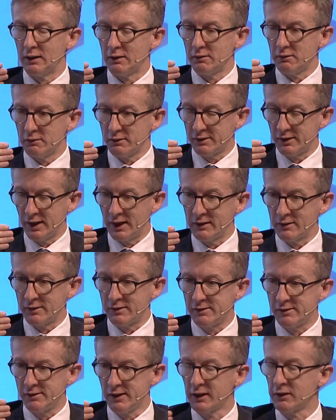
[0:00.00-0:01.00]
send
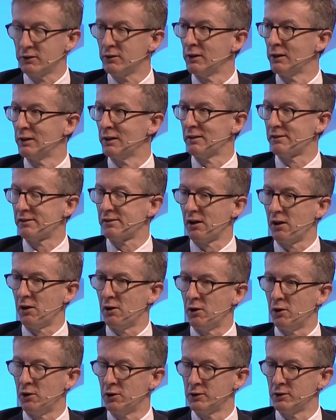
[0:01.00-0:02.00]
signals
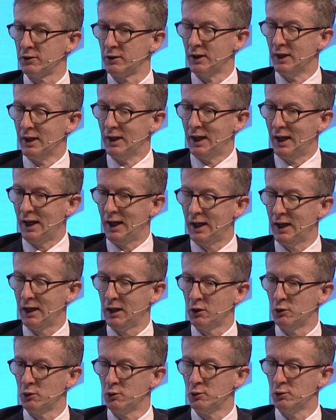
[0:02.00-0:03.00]
on
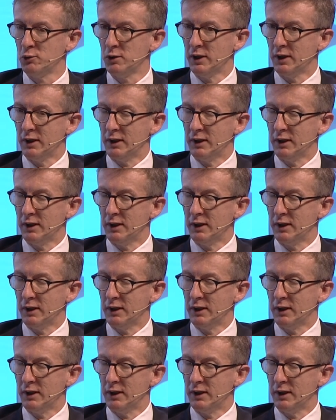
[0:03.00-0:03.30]
how